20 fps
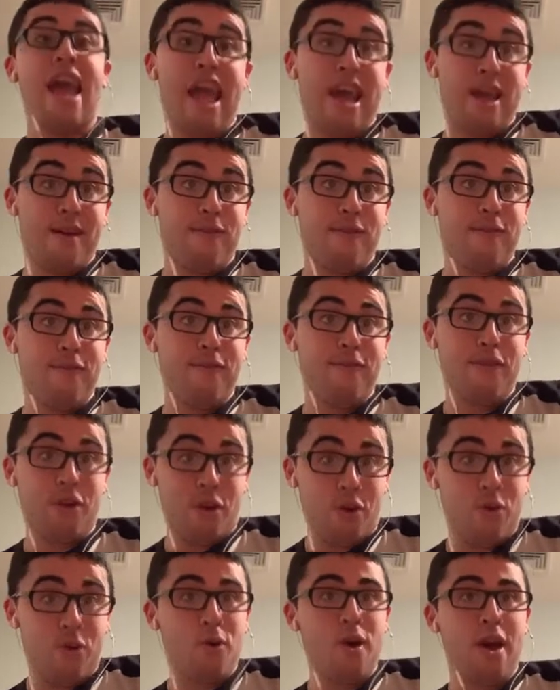a
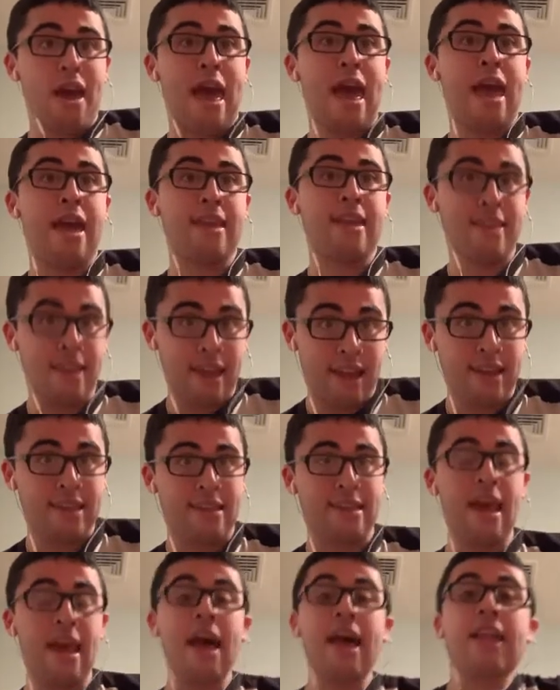few
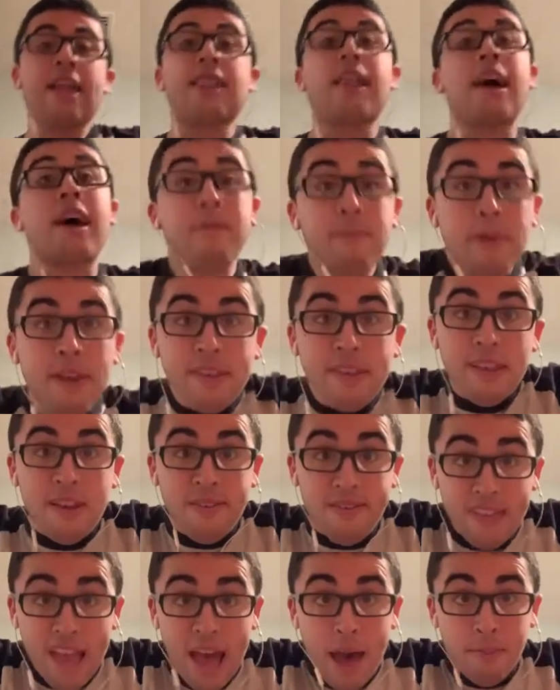days. A lot of big
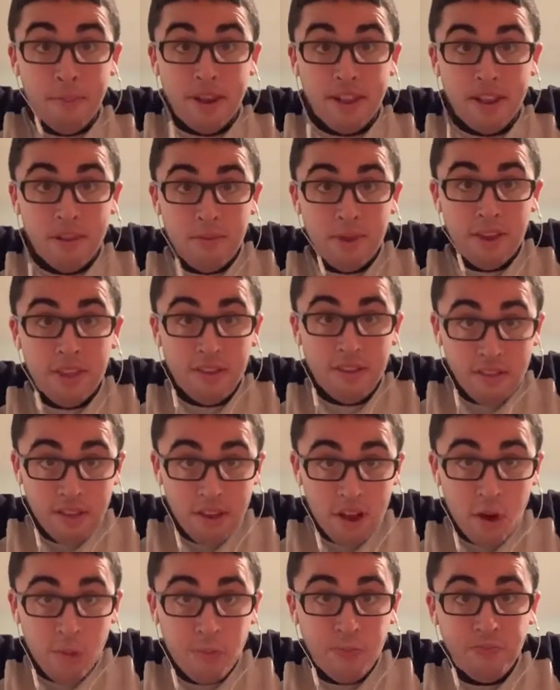stuff is happening to me this
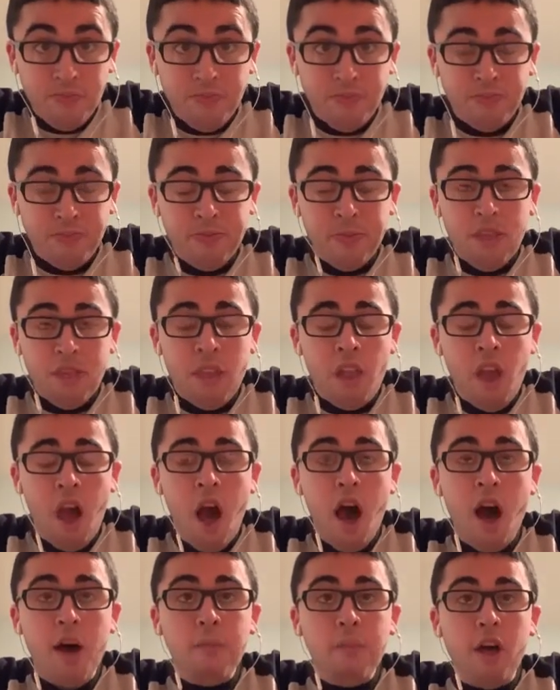year.
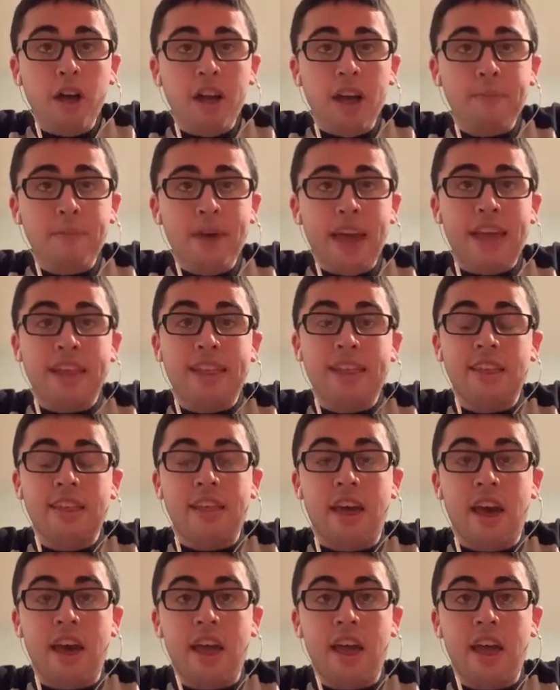Um, I'll get into
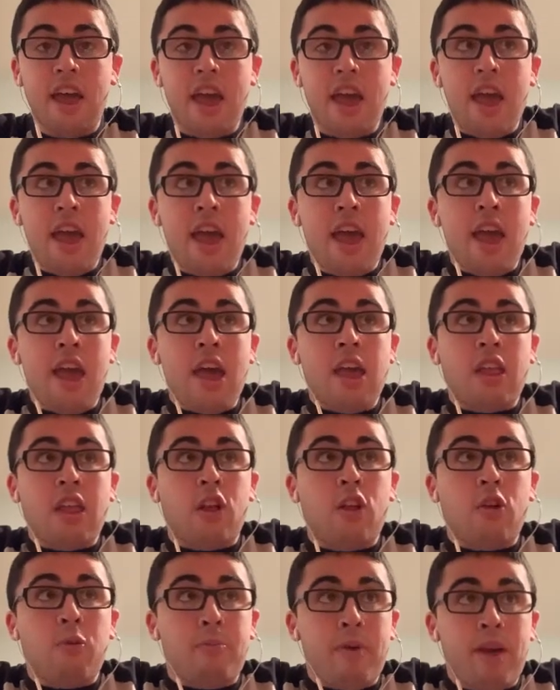that in a
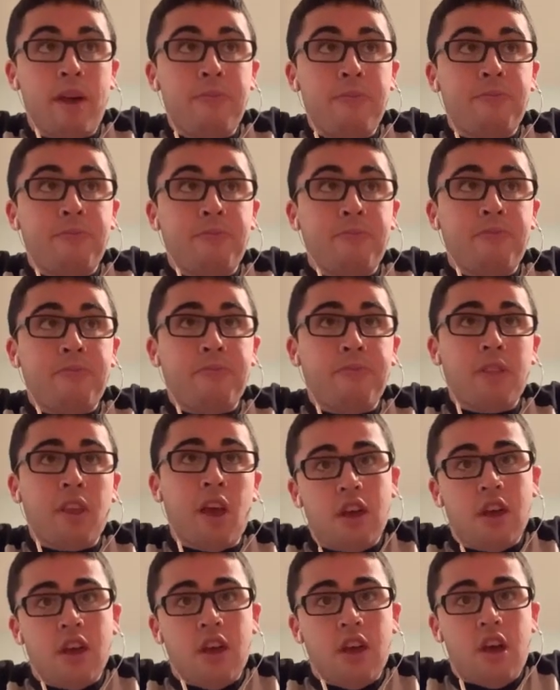little bit.
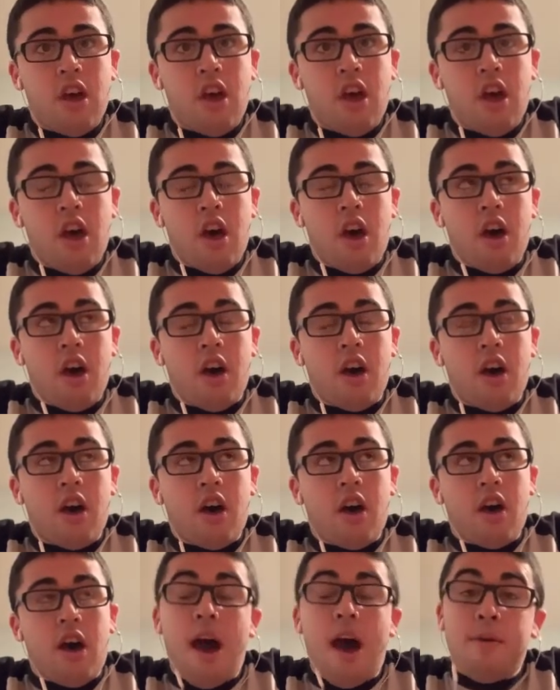
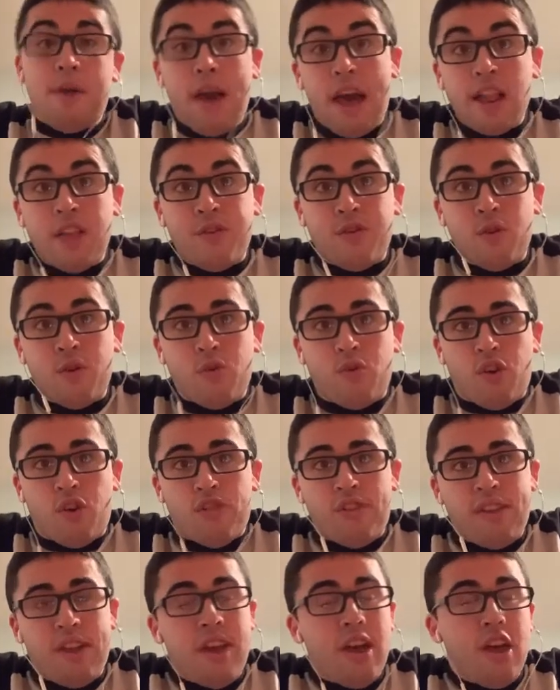Uh, I, I live in New
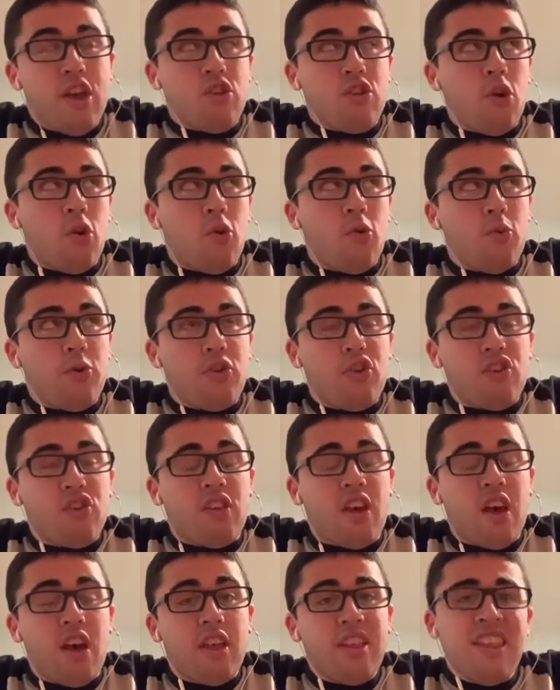Jersey, so we just
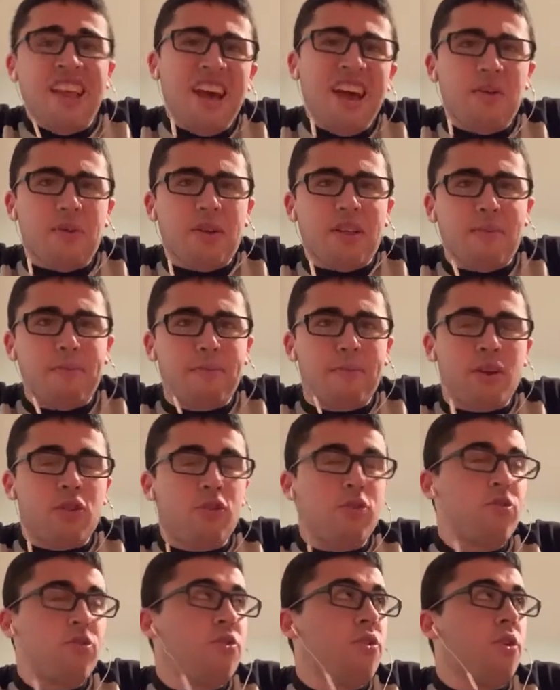got not a
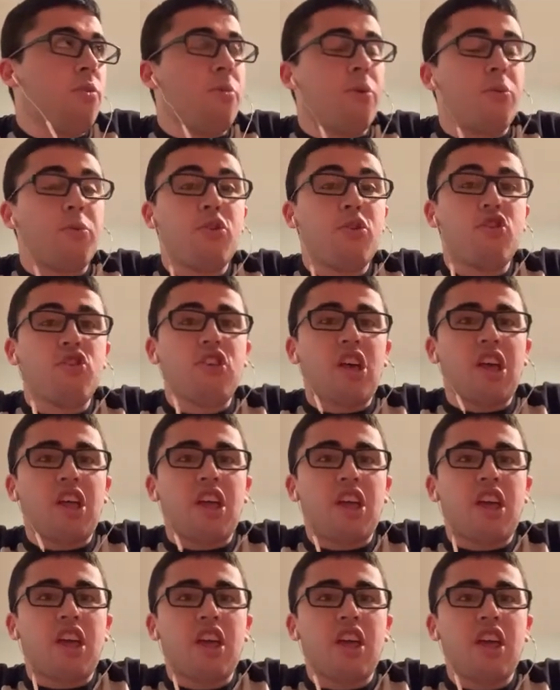bunch of snow, but we just got
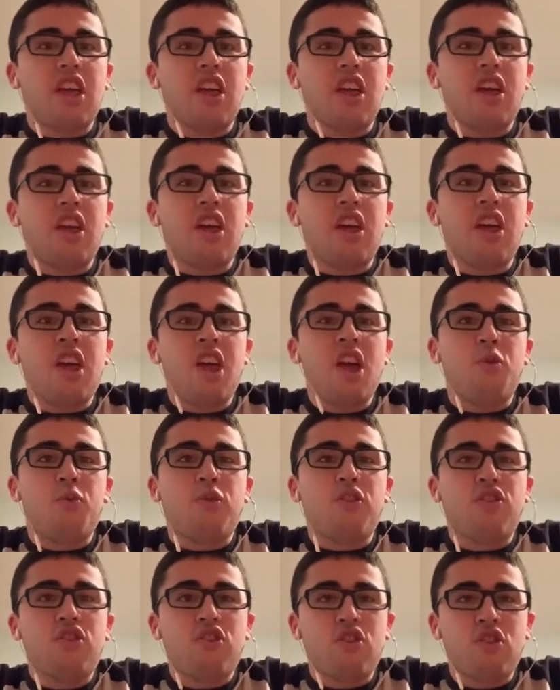like hit
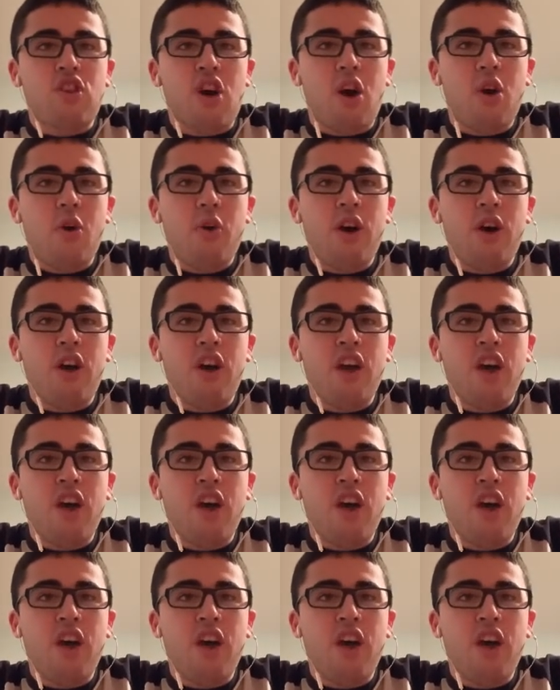with snow,